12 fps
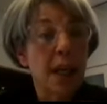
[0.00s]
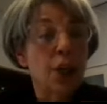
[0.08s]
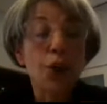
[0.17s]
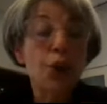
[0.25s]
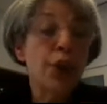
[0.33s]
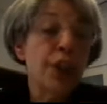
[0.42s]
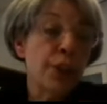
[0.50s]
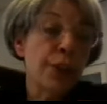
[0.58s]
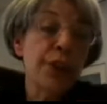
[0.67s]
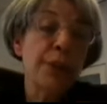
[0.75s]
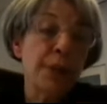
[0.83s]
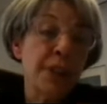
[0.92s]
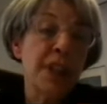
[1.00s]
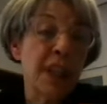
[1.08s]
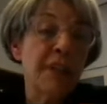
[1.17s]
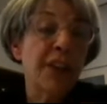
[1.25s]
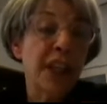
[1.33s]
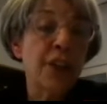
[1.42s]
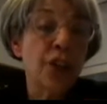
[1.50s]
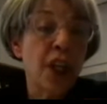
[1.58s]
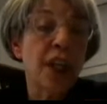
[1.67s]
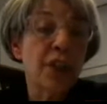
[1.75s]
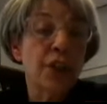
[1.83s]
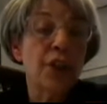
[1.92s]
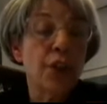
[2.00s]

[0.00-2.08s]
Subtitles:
You can do some significant changes.